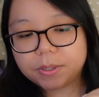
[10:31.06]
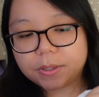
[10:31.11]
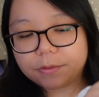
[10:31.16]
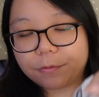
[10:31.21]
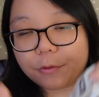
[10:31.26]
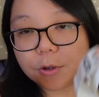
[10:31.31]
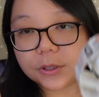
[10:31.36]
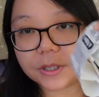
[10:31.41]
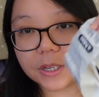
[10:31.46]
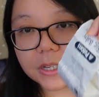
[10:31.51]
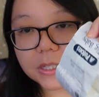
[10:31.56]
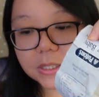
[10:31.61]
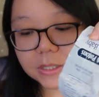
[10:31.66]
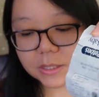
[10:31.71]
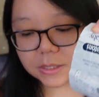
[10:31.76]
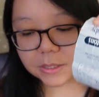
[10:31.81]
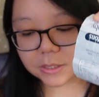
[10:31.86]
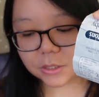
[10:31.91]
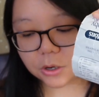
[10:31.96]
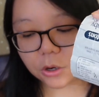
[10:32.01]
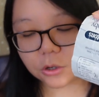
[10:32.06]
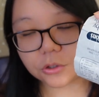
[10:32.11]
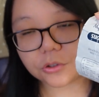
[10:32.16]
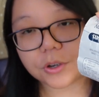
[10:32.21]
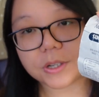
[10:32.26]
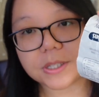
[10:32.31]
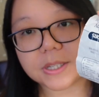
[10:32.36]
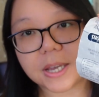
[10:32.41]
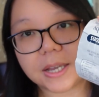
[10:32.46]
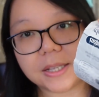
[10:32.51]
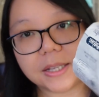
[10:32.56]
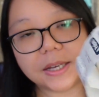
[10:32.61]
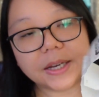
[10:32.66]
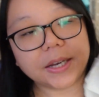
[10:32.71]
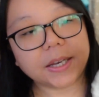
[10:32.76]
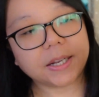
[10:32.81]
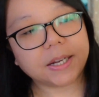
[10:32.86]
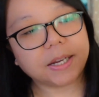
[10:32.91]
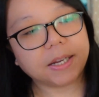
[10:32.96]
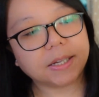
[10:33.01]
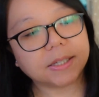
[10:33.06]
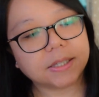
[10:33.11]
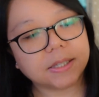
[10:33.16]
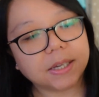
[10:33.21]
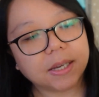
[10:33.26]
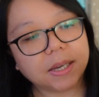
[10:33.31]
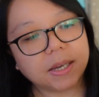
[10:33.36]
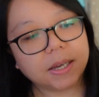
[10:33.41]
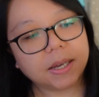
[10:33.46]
For this contrast color, it is